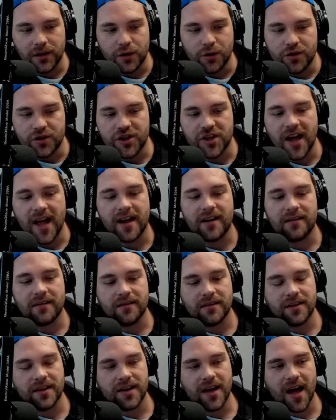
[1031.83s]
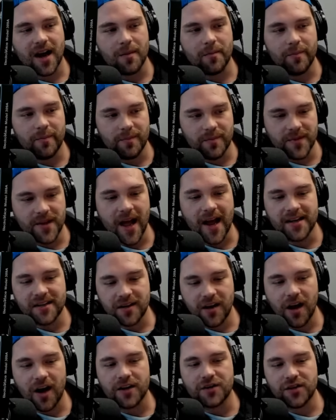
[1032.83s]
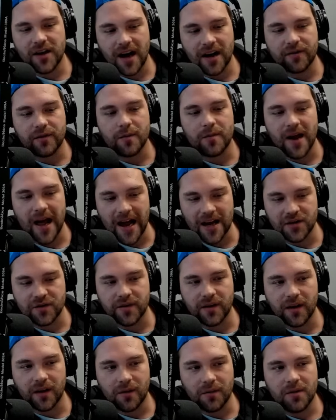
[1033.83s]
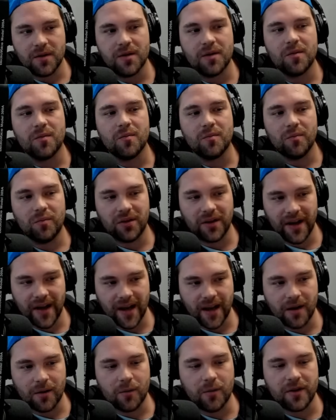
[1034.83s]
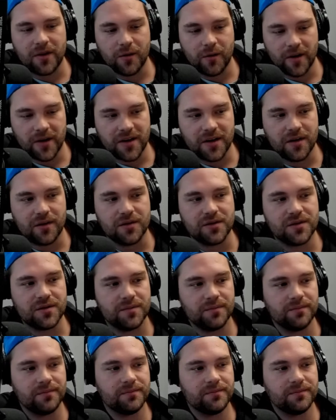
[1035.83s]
Luke Shen got a nice contract from Nashville playing with Quinn Hughes.